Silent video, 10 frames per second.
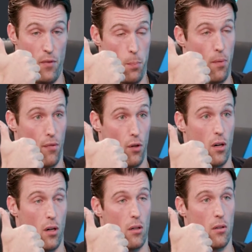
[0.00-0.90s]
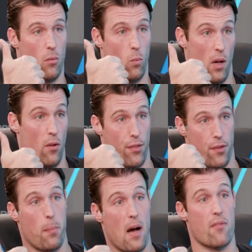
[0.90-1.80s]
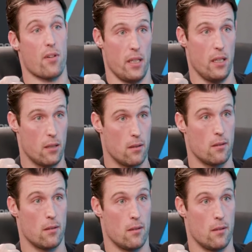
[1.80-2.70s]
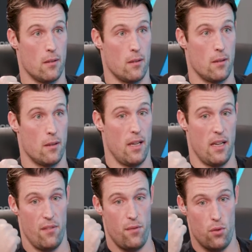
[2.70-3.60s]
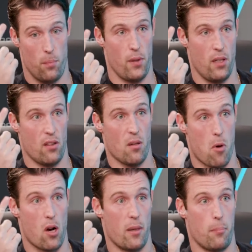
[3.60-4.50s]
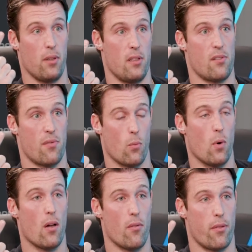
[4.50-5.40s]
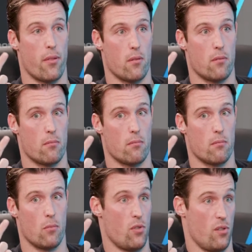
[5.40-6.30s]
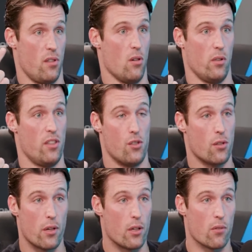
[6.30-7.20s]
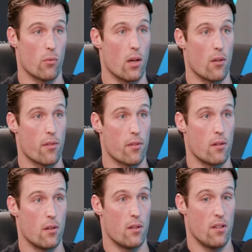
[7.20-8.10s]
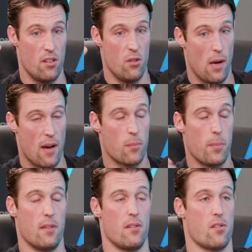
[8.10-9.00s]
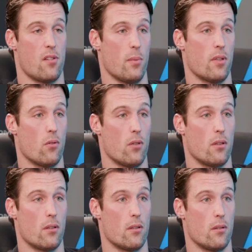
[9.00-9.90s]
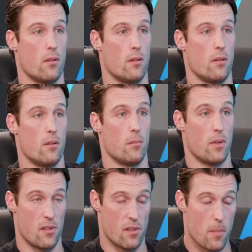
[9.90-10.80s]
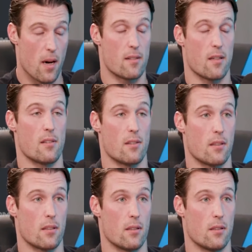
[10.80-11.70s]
prefer wealth to poverty, and if you depend on the marketplace for wealth, which is the only generator of wealth, then you have to pay attention to Bitcoin because it's monetizing.